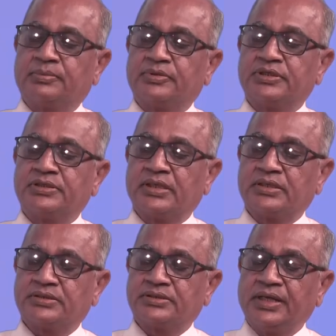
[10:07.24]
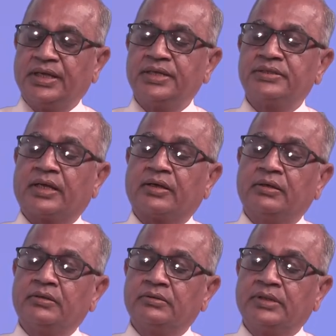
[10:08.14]
the processors change.
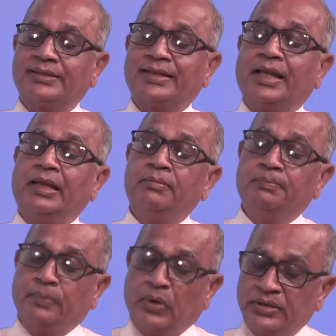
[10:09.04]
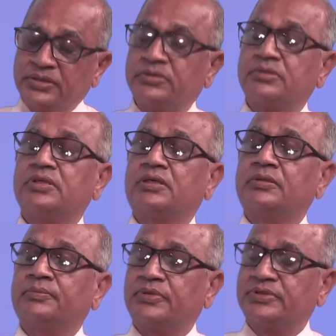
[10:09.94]
According to that, the importance to
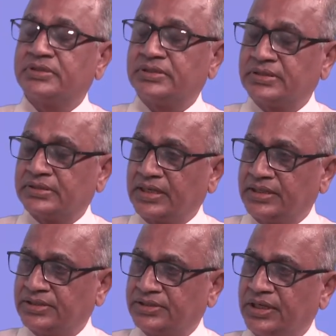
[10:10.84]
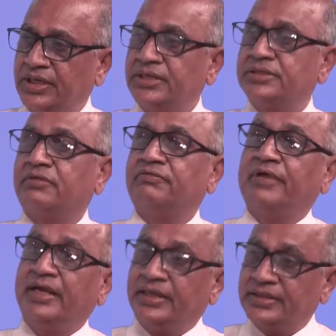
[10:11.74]
certain processes gets changed. The
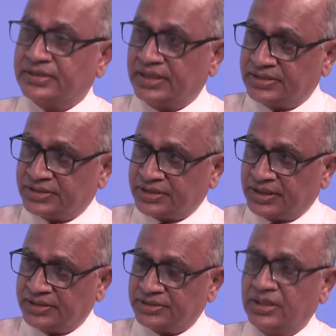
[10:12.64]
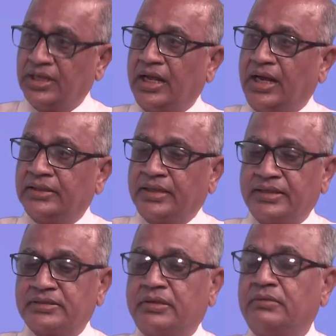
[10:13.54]
weightage gets changed, and
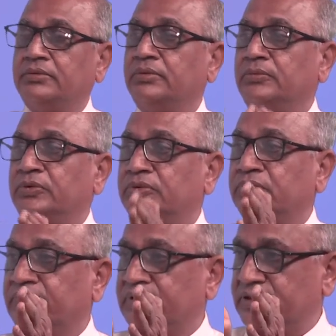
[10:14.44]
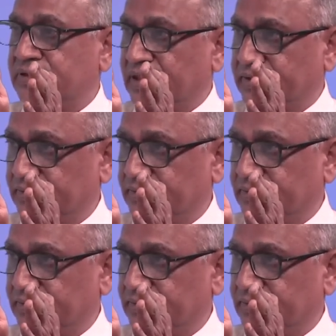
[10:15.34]
that's how you move towards that.